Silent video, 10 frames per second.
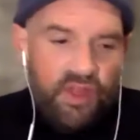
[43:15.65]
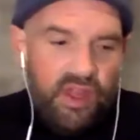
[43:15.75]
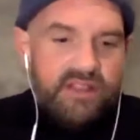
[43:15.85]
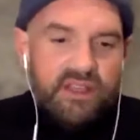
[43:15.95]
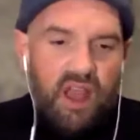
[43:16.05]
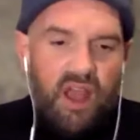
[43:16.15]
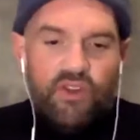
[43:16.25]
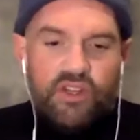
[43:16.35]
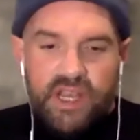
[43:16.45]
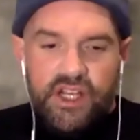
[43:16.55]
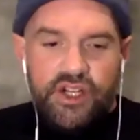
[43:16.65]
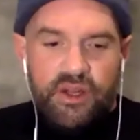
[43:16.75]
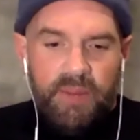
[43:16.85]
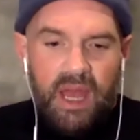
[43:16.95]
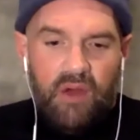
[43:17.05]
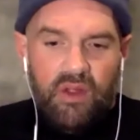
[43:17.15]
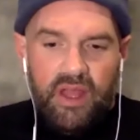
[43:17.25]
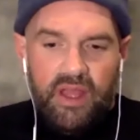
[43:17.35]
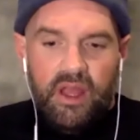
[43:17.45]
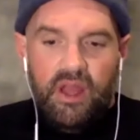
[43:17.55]
then it's a conversation about
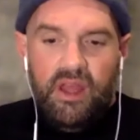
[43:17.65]
like